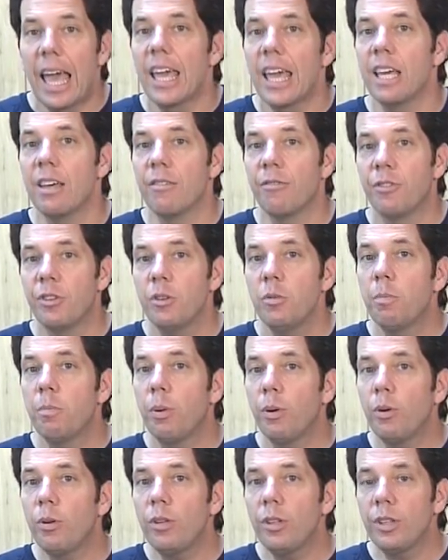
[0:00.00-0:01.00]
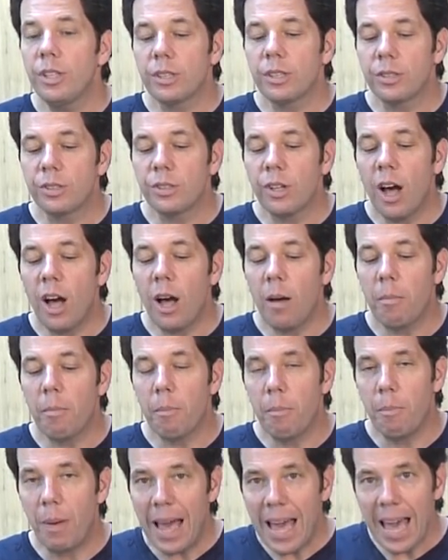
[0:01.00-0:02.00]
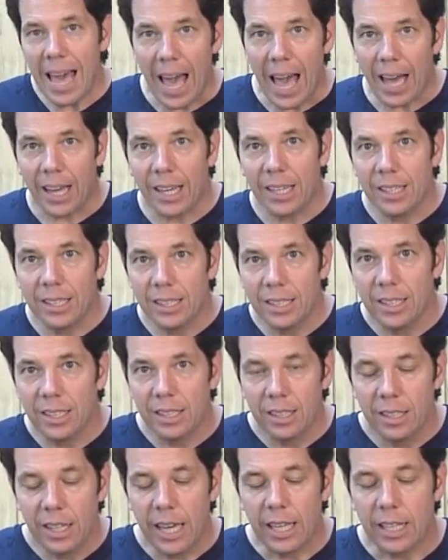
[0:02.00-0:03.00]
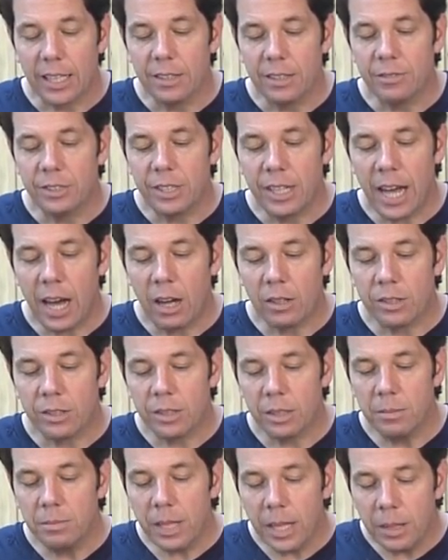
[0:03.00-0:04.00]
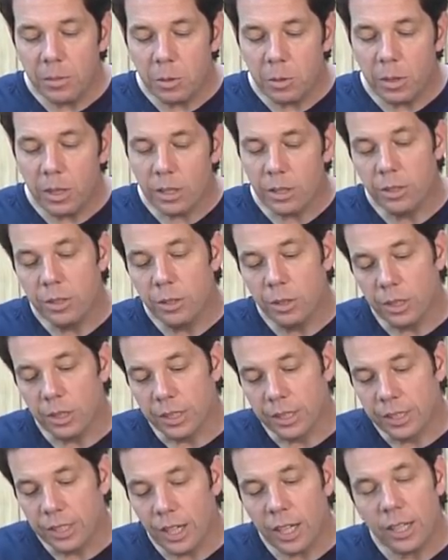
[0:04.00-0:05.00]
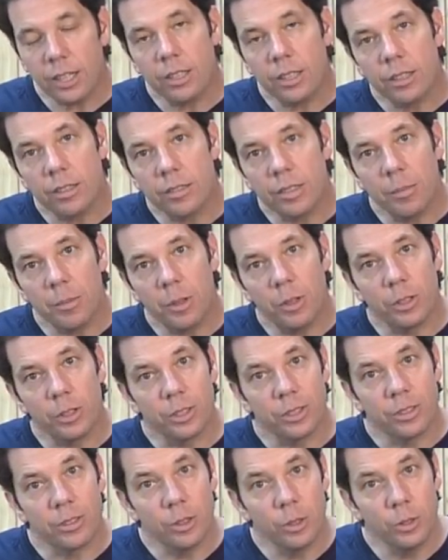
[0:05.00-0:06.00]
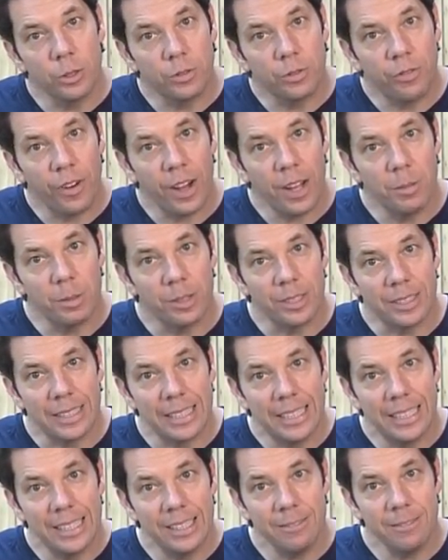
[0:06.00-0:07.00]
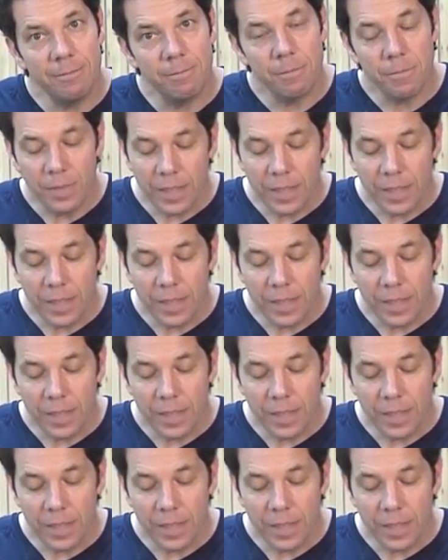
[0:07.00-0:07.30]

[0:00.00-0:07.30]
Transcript: If you pull the saw back and lift it out, sometimes what it'll do, it'll suck some of those loose fibers in,